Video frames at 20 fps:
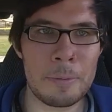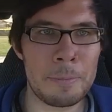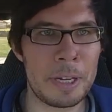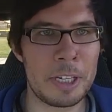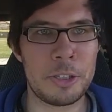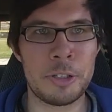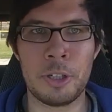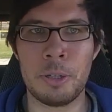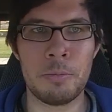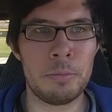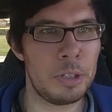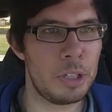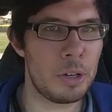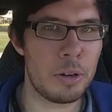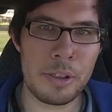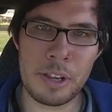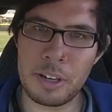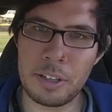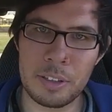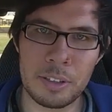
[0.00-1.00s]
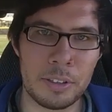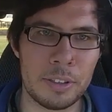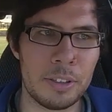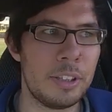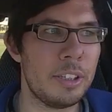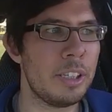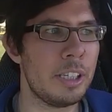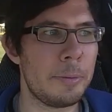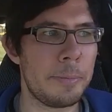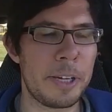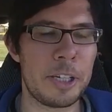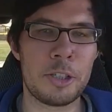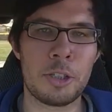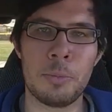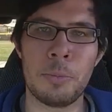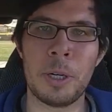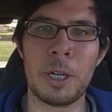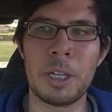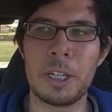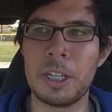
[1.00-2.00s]
and make sure I'm there a little early, make sure
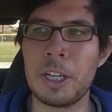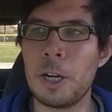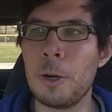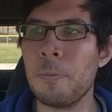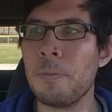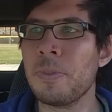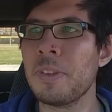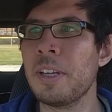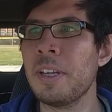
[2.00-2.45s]
I'm ready to go.